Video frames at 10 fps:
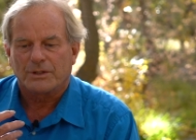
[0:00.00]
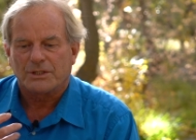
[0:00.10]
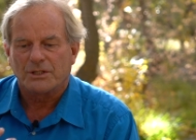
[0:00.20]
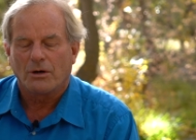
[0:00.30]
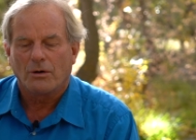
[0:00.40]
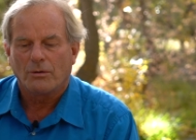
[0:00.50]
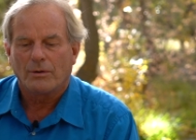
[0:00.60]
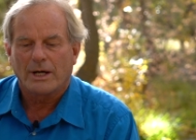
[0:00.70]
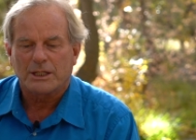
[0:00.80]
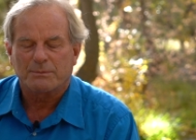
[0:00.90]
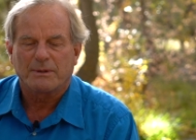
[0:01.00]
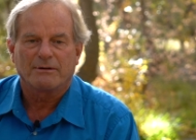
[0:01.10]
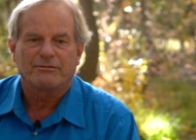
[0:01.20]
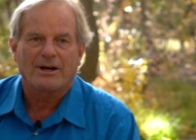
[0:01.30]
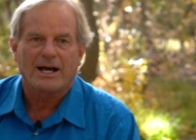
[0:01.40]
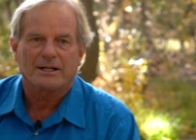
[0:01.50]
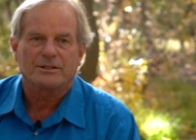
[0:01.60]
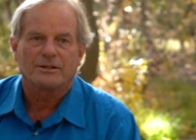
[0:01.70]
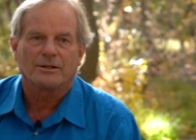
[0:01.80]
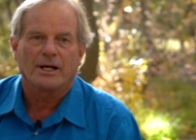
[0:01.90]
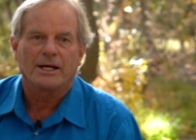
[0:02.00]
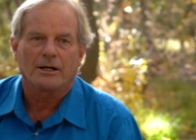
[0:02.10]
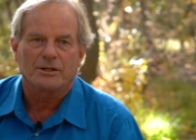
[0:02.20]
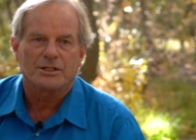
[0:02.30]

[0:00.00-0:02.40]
Snow has been a factor and our